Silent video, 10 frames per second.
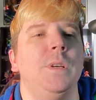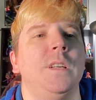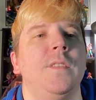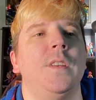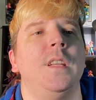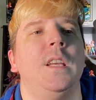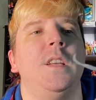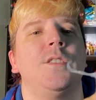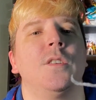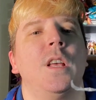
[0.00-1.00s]
bend at the
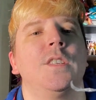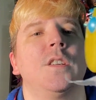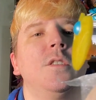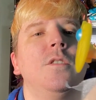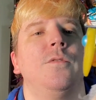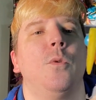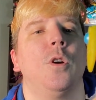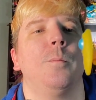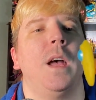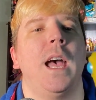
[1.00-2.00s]
knees, her legs can go
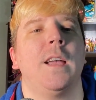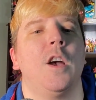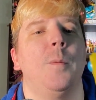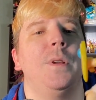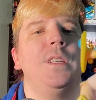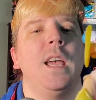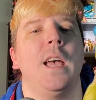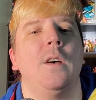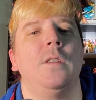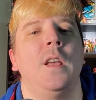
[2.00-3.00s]
forward and back, up and
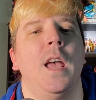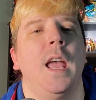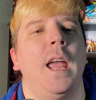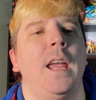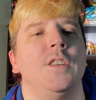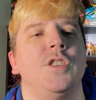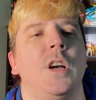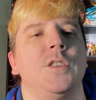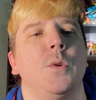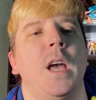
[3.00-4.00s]
down, and she
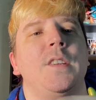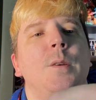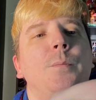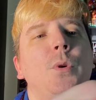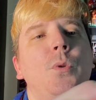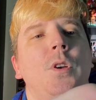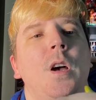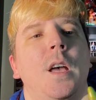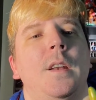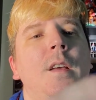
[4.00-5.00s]
also has a boot
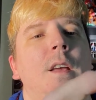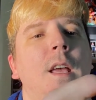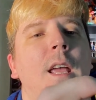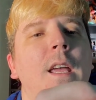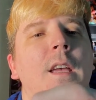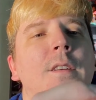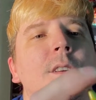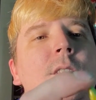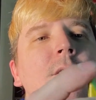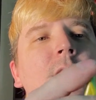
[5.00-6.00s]
cut
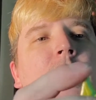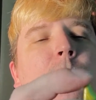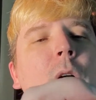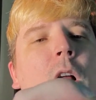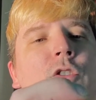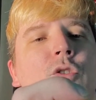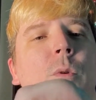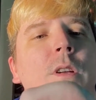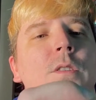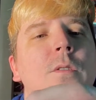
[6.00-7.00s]
and the ball
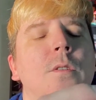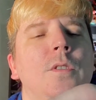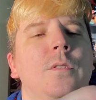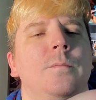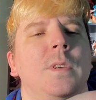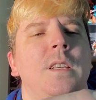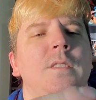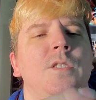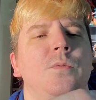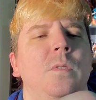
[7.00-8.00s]
joint, or the kind
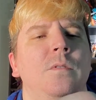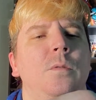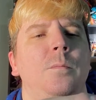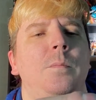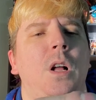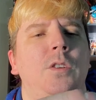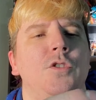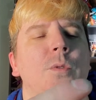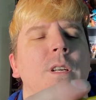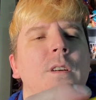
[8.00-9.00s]
of swivel ball
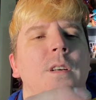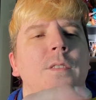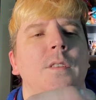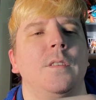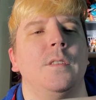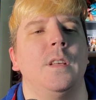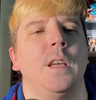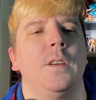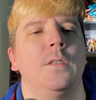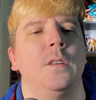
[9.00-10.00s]
joint on the
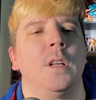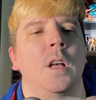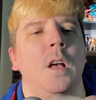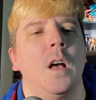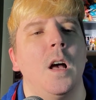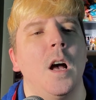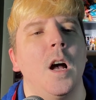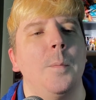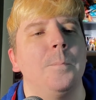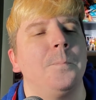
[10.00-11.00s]
ankle.
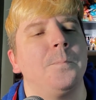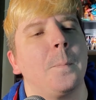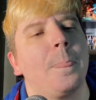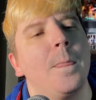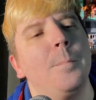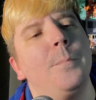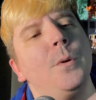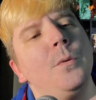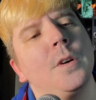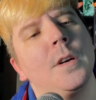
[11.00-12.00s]
The
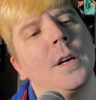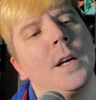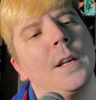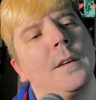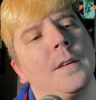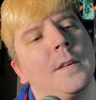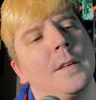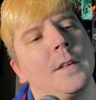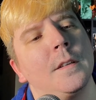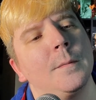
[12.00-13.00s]
boot cut,
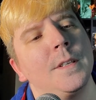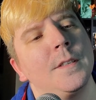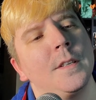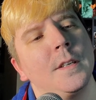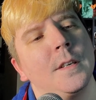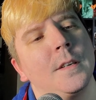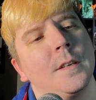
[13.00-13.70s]
let me see.